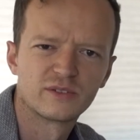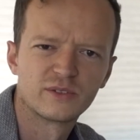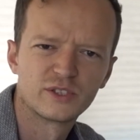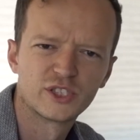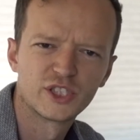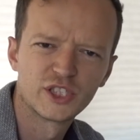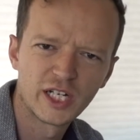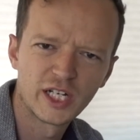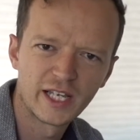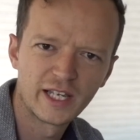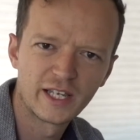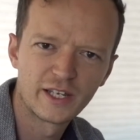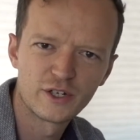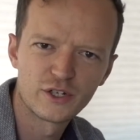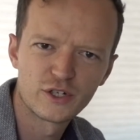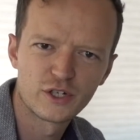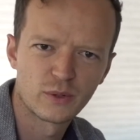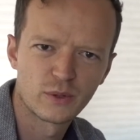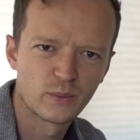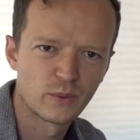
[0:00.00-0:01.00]
to
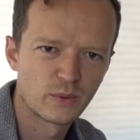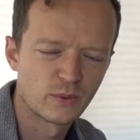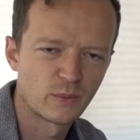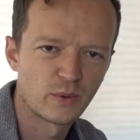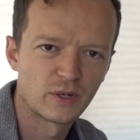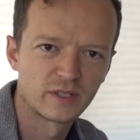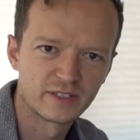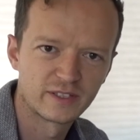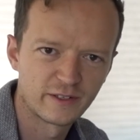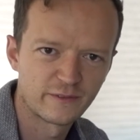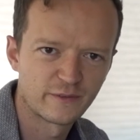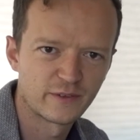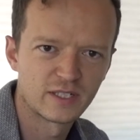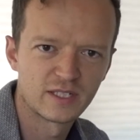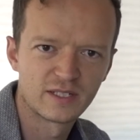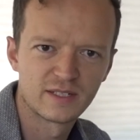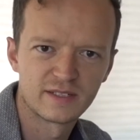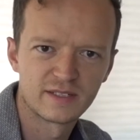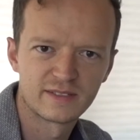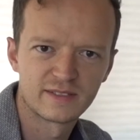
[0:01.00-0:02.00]
change or would want different
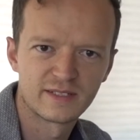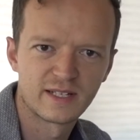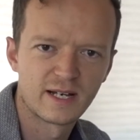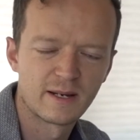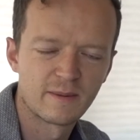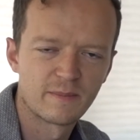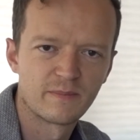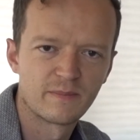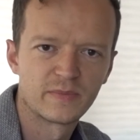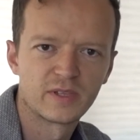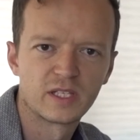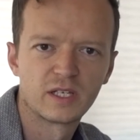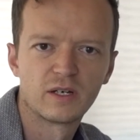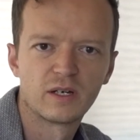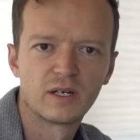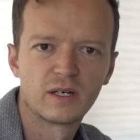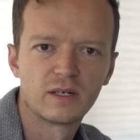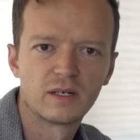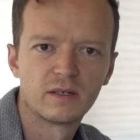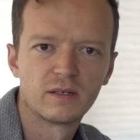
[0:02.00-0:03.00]
is
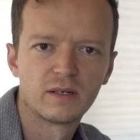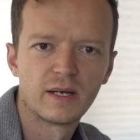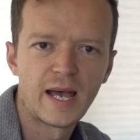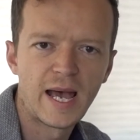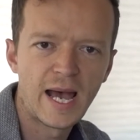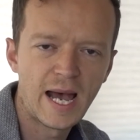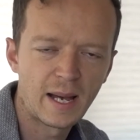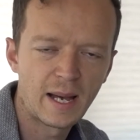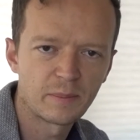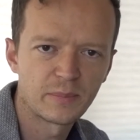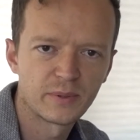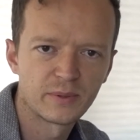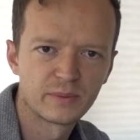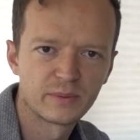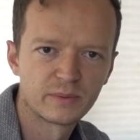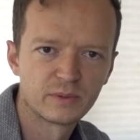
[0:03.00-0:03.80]
the app